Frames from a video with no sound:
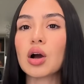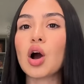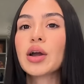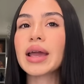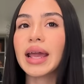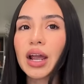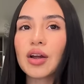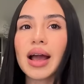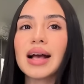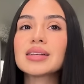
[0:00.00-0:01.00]
Our
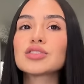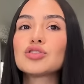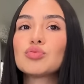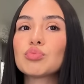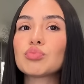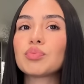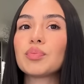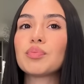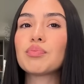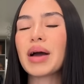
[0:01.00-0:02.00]
hair, as you
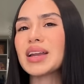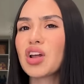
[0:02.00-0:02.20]
might